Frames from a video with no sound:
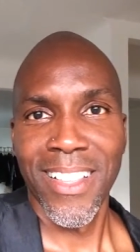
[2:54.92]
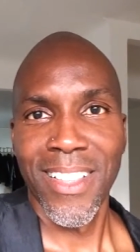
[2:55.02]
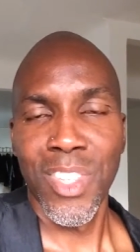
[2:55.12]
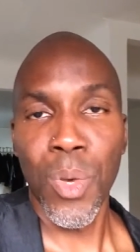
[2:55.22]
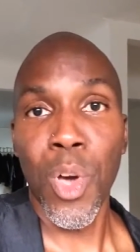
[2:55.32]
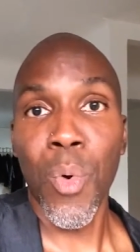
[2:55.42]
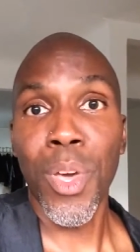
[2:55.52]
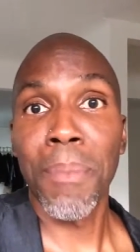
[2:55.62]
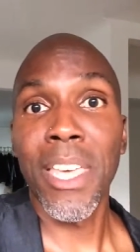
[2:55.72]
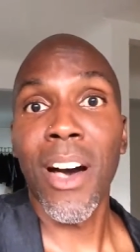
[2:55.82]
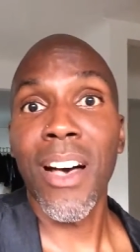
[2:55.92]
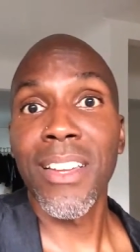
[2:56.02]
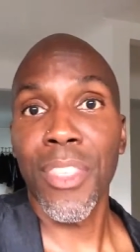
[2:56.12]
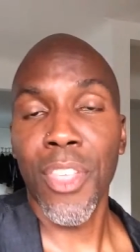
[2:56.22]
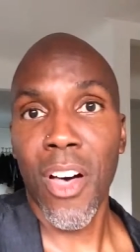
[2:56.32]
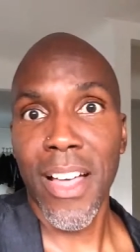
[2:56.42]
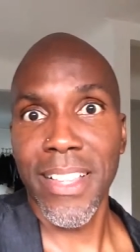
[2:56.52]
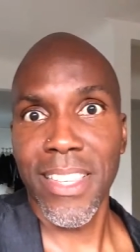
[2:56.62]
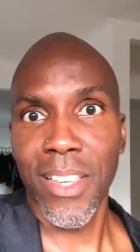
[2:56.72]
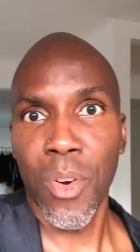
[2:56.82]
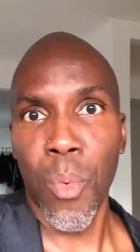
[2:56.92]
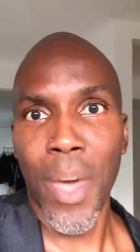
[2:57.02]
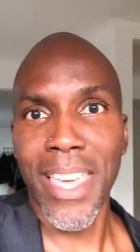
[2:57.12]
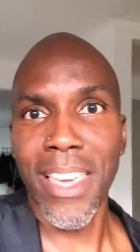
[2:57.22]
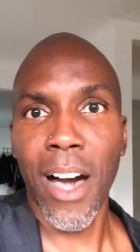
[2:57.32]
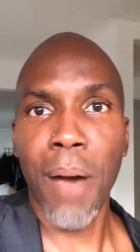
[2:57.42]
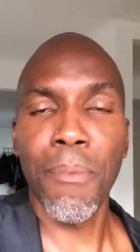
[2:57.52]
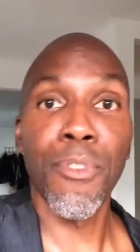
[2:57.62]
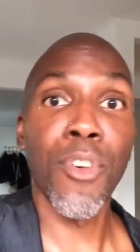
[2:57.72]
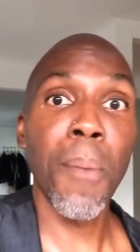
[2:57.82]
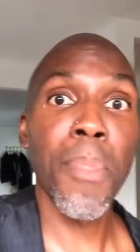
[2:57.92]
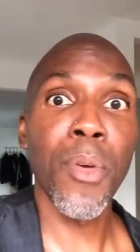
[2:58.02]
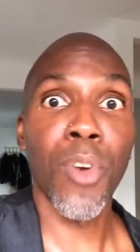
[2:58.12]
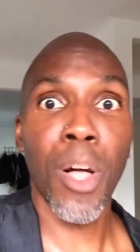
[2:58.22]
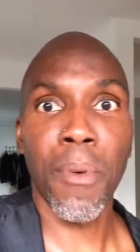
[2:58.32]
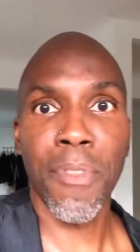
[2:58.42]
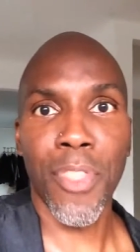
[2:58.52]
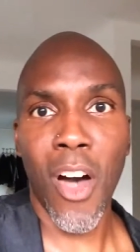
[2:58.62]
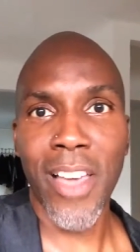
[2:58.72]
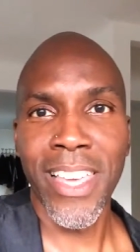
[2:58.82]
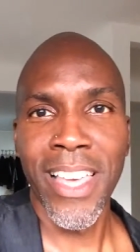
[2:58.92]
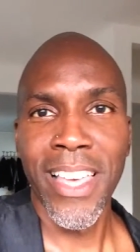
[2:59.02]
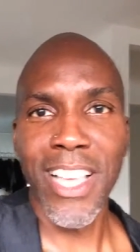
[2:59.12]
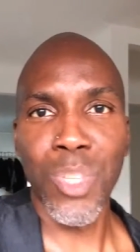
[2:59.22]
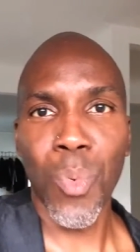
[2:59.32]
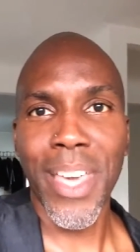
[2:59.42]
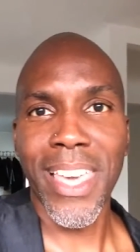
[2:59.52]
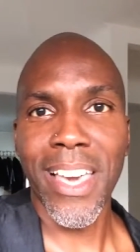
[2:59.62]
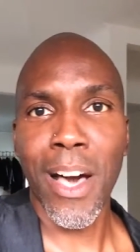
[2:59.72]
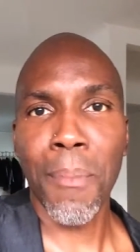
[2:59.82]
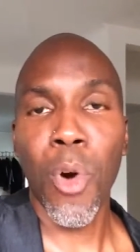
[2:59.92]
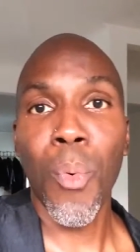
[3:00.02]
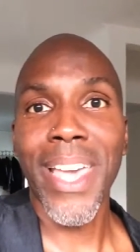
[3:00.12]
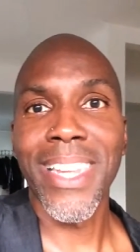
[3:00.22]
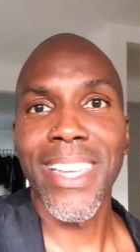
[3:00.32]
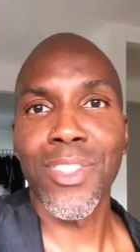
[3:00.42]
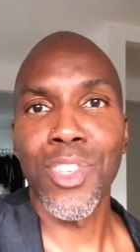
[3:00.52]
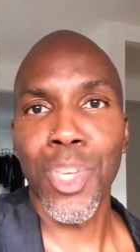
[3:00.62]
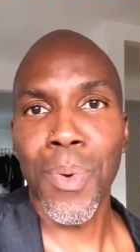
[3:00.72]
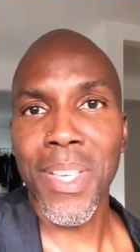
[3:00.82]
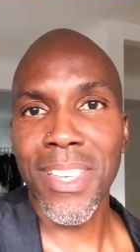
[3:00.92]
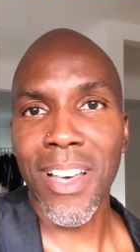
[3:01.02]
So, going beyond thought, waking up from the realm of thought, is waking up, awakening to you as